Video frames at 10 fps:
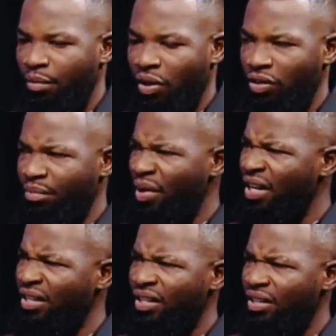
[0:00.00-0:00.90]
Because
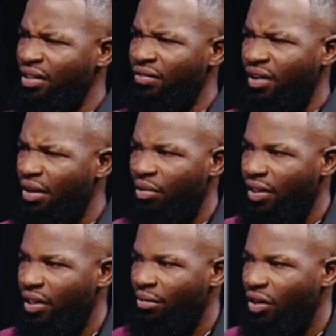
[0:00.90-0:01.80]
meditation is very
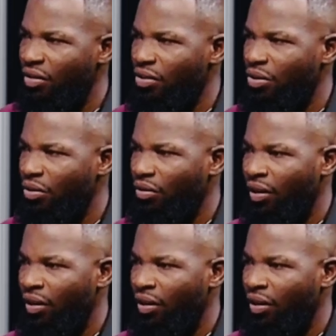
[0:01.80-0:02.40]
important because,